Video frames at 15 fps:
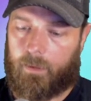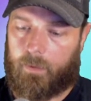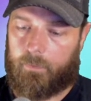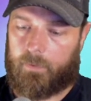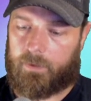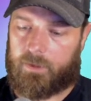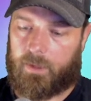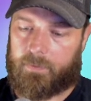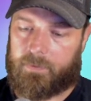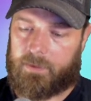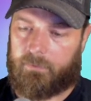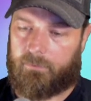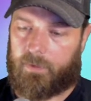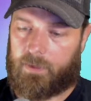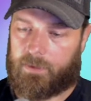I'm gonna drop the
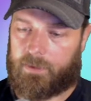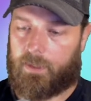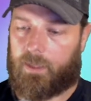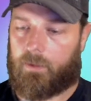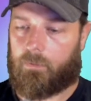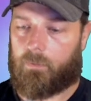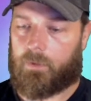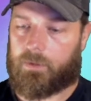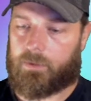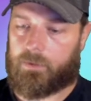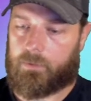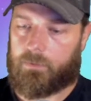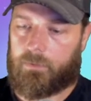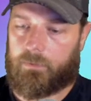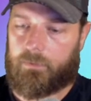Jamvanta down real
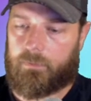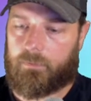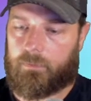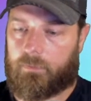soon.